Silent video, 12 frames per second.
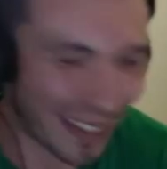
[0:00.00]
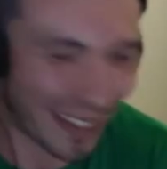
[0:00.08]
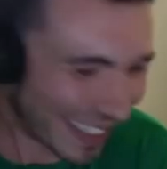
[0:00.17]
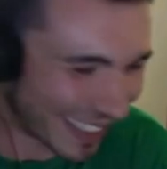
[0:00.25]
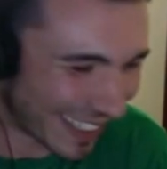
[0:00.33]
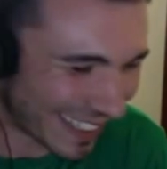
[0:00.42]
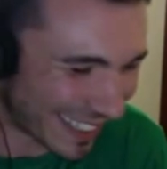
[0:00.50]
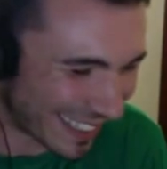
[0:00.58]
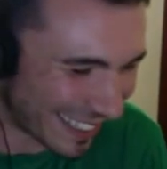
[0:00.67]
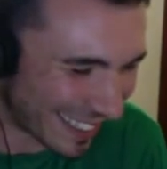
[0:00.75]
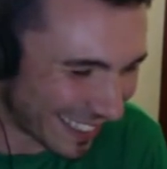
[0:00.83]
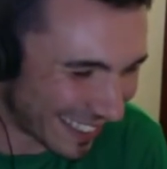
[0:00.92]
that's
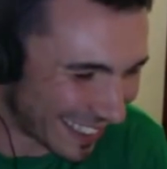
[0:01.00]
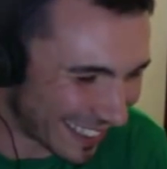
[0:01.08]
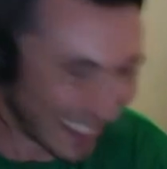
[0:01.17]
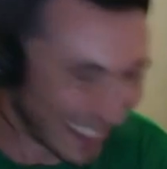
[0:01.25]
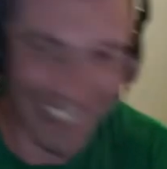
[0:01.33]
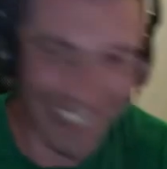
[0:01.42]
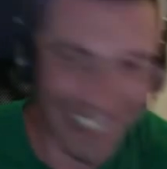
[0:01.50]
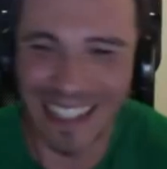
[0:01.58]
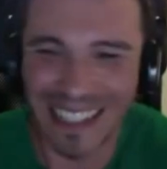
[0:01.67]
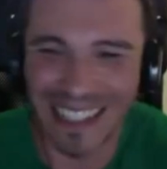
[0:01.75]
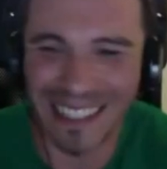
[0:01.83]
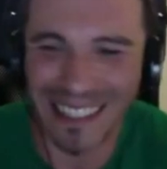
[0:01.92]
a
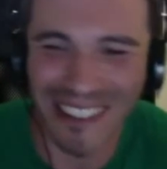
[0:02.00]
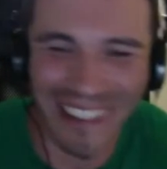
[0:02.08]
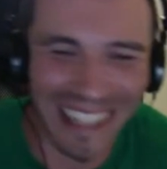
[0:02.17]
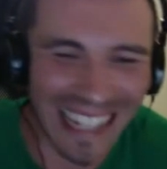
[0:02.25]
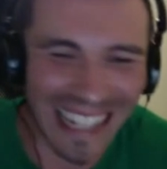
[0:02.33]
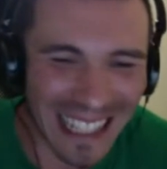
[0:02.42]
lot less.